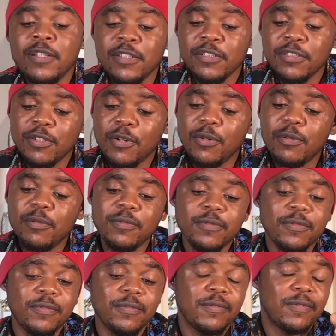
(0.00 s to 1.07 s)
So
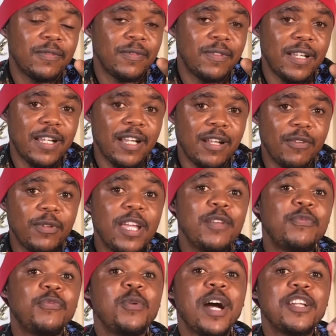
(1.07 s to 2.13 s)
if
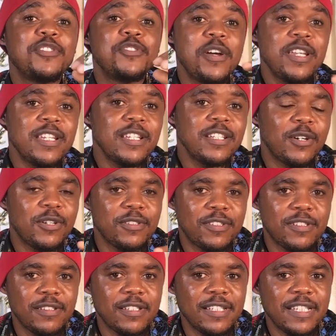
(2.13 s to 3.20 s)
you are joining us
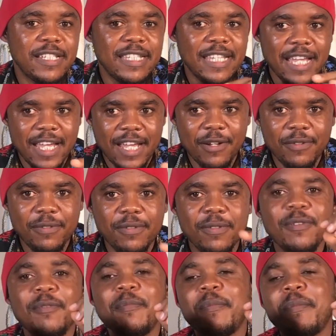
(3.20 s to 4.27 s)
now,
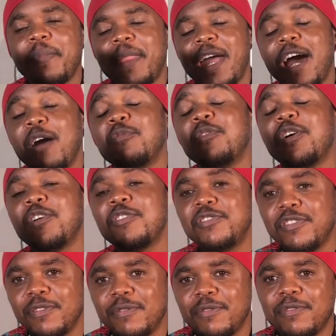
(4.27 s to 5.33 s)
I will urge
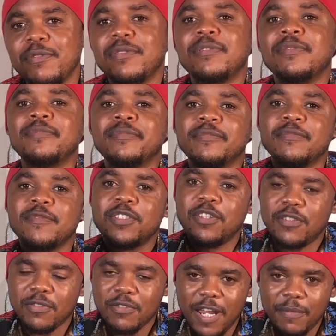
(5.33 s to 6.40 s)
you to
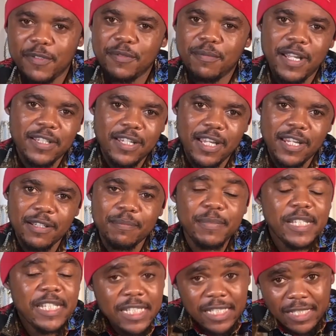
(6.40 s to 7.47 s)
subscribe to my channel.
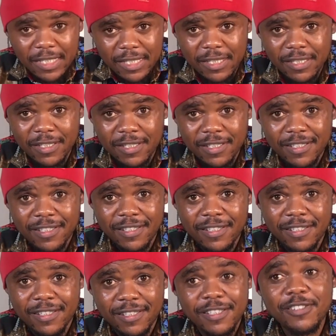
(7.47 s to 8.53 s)
Please
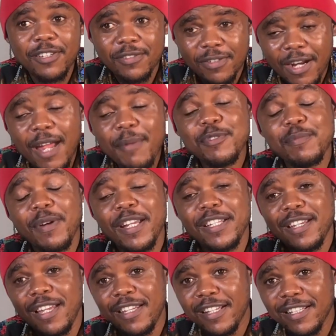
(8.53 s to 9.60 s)
subscribe to my
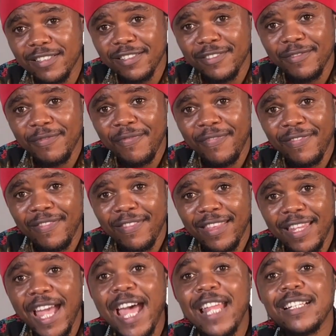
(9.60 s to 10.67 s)
channel
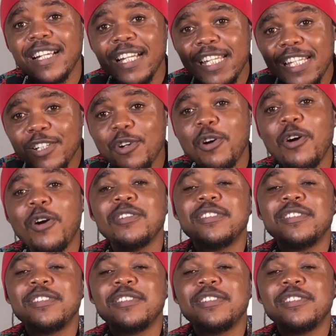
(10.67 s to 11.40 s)
and click on the